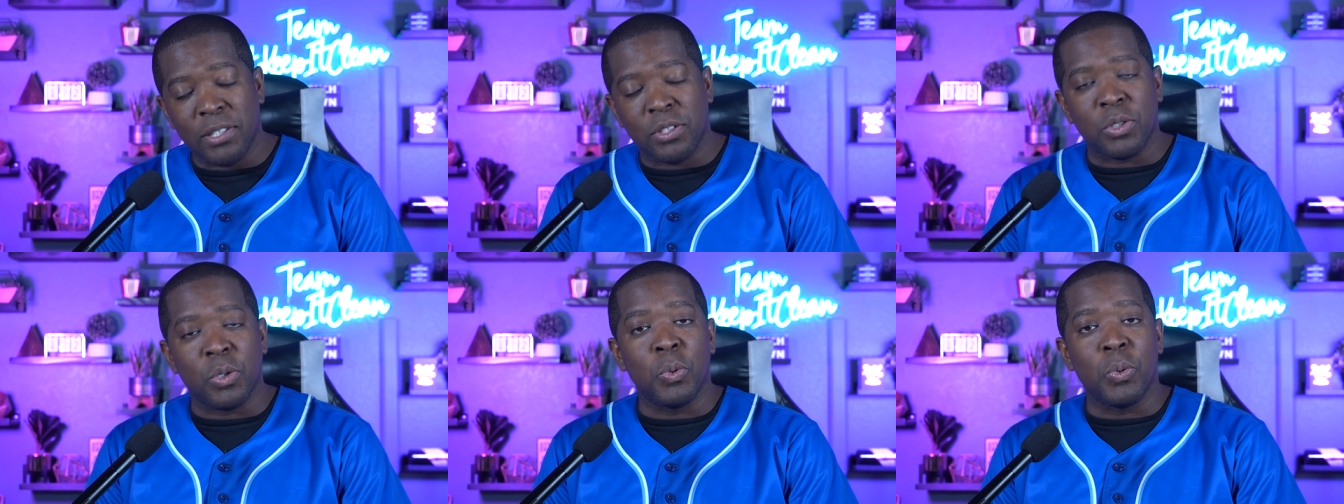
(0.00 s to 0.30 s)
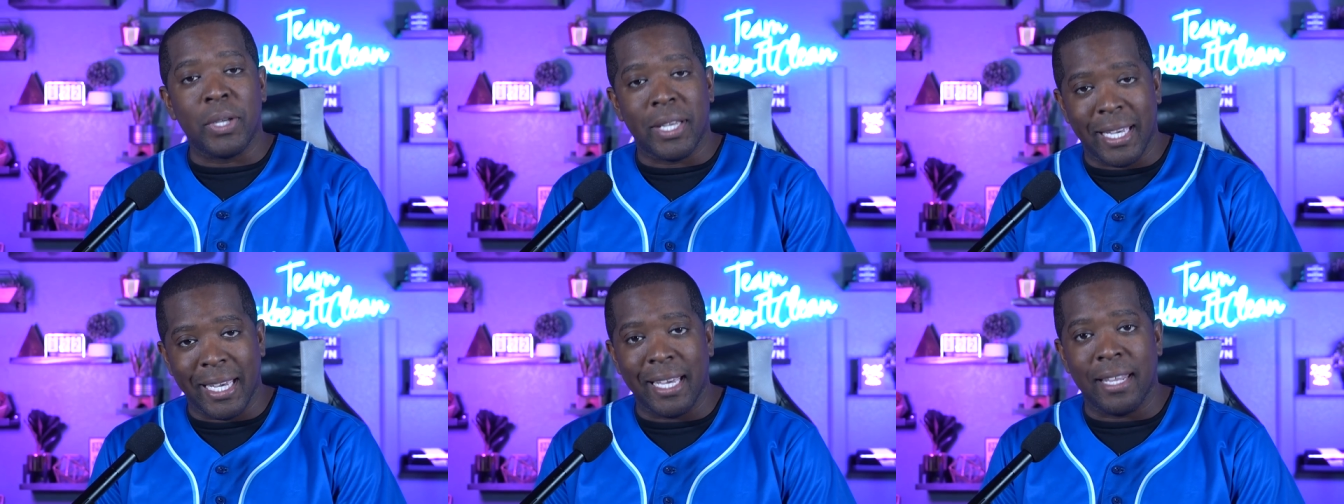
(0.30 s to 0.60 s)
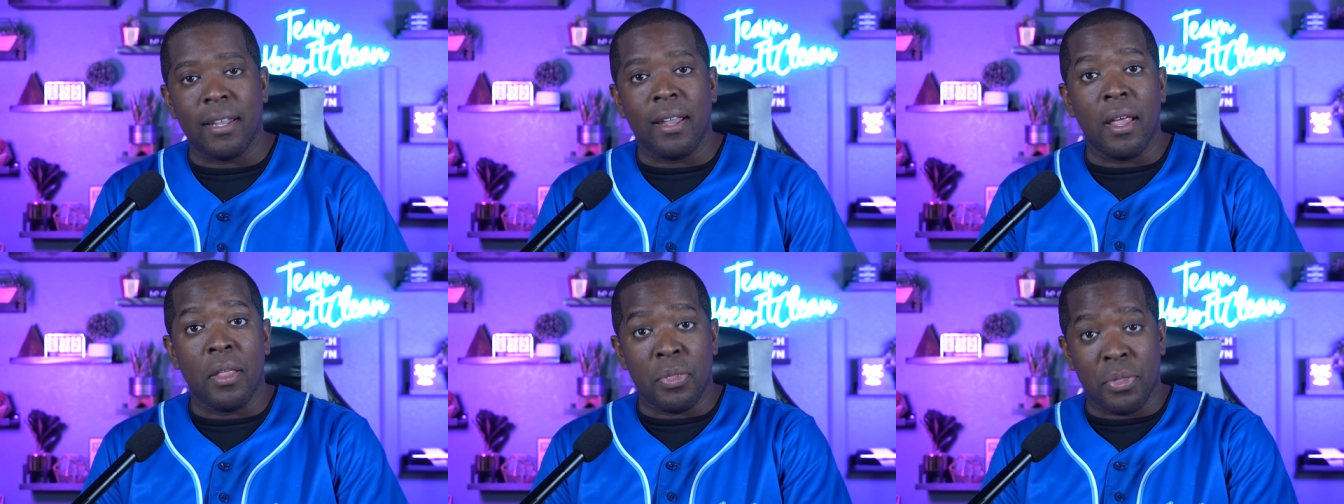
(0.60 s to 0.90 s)
to
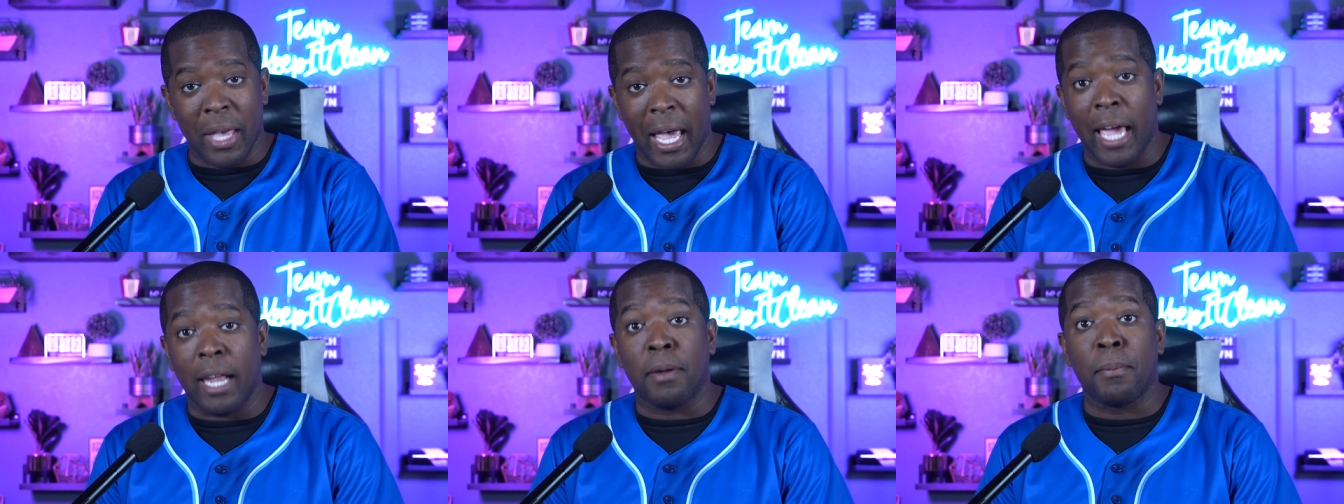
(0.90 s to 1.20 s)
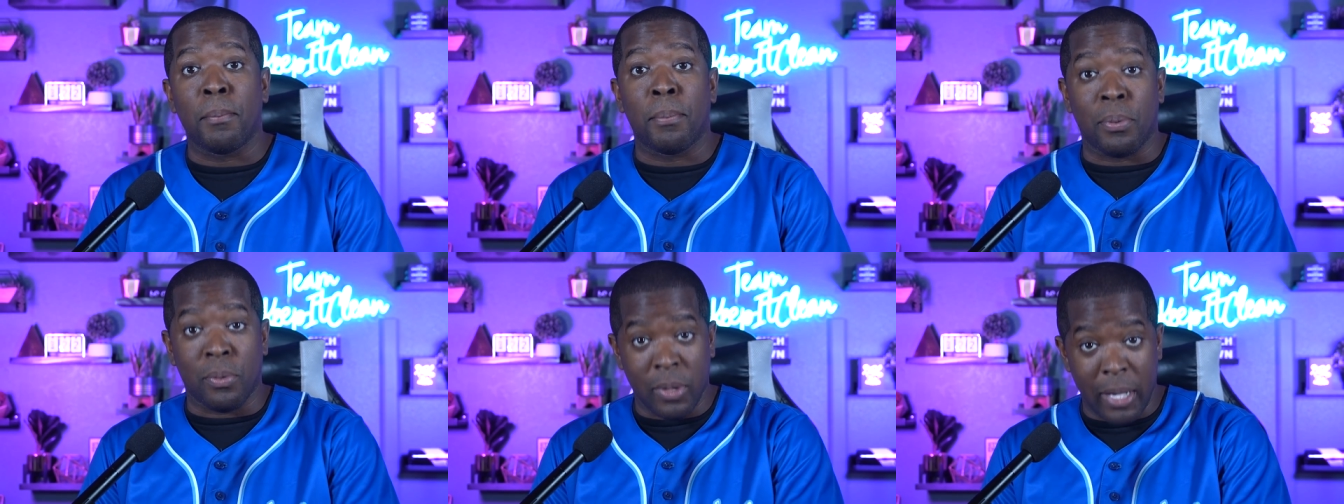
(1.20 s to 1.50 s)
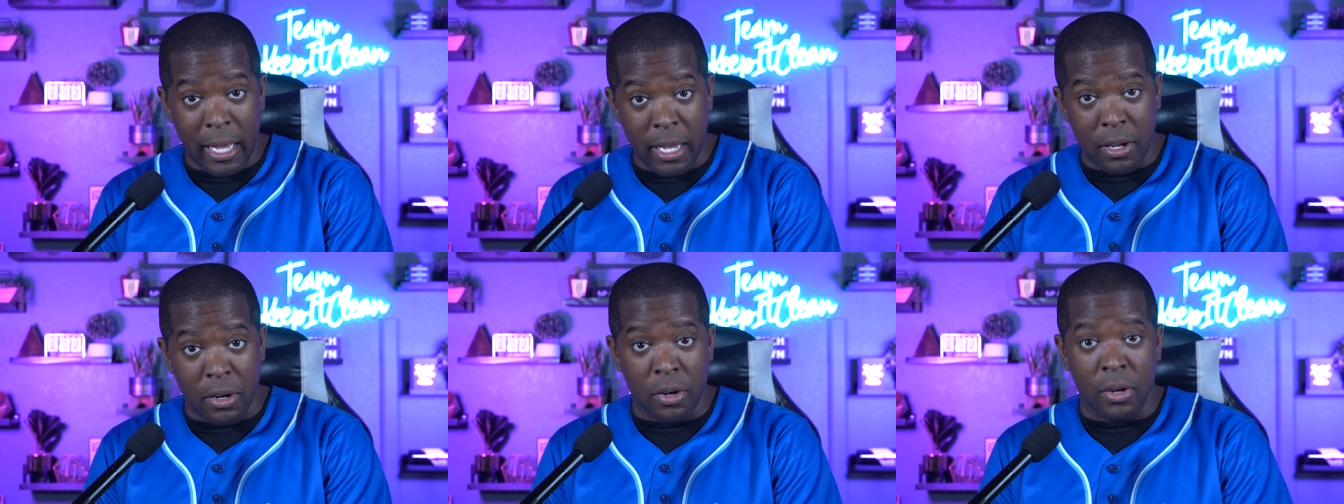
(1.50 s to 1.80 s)
get that
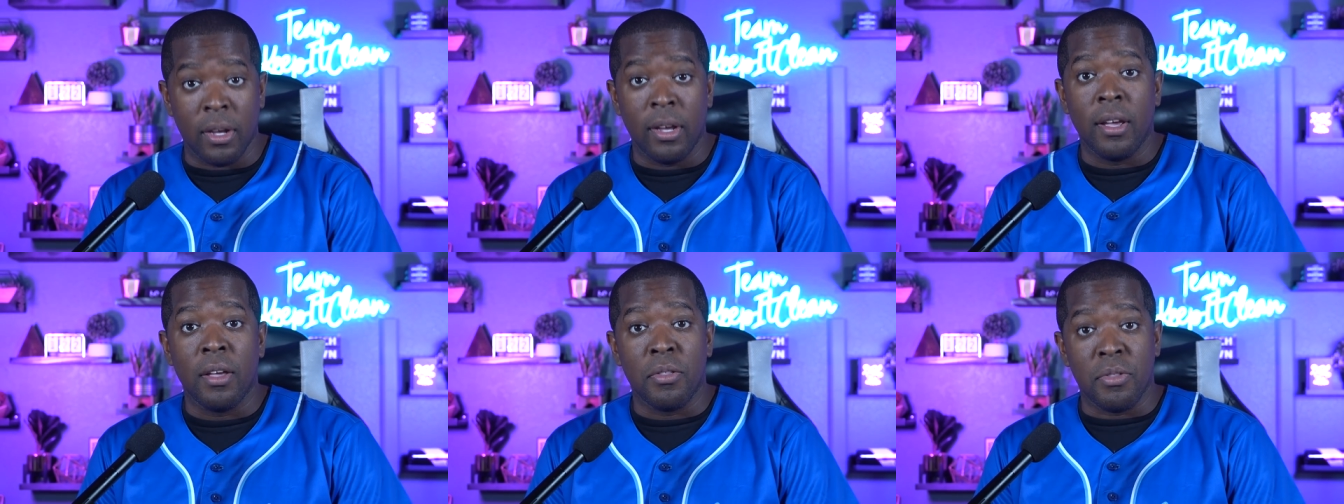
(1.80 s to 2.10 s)
player.